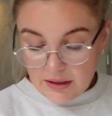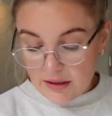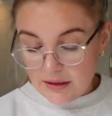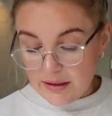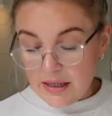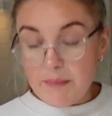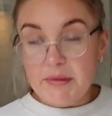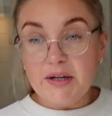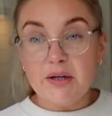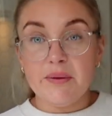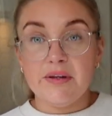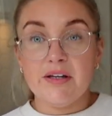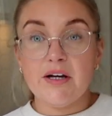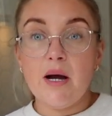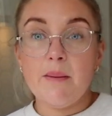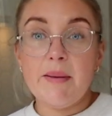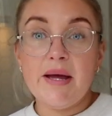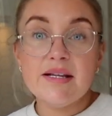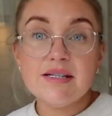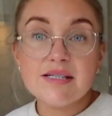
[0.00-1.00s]
Let me know in the
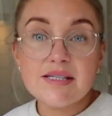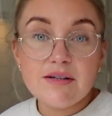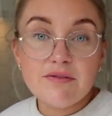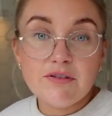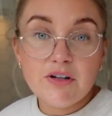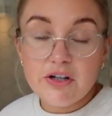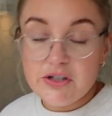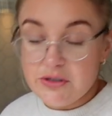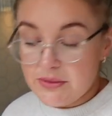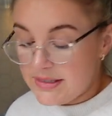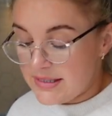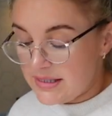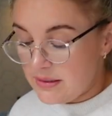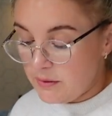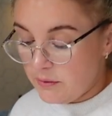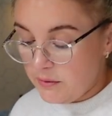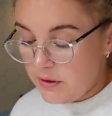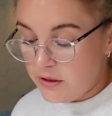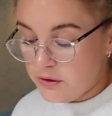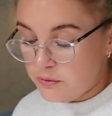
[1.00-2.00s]
comments if you're doing
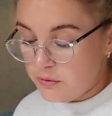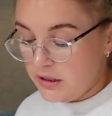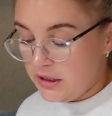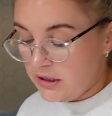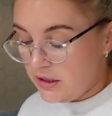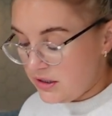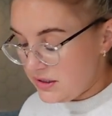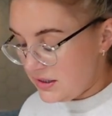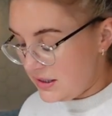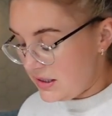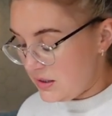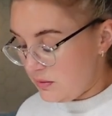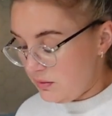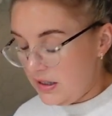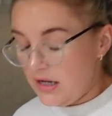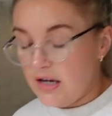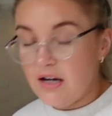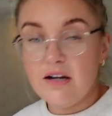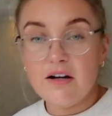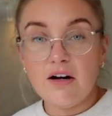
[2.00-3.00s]
Slimming World, what you lost this
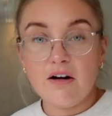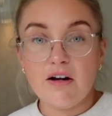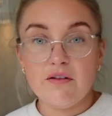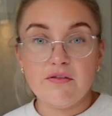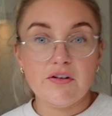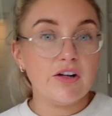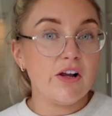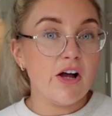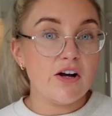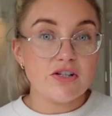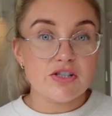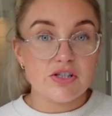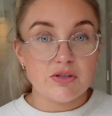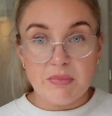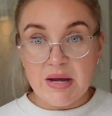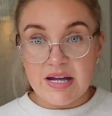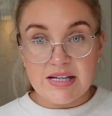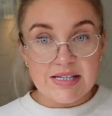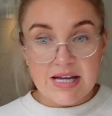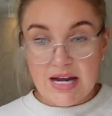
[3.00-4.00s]
week, or if you lost,
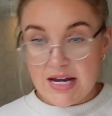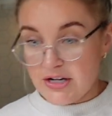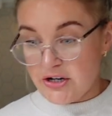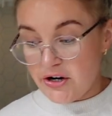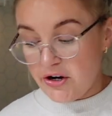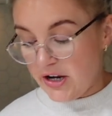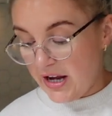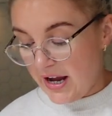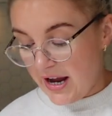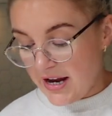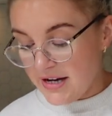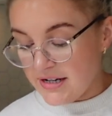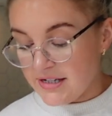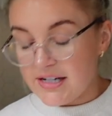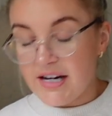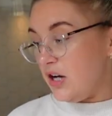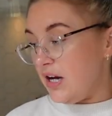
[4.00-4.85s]
maintained, or gained.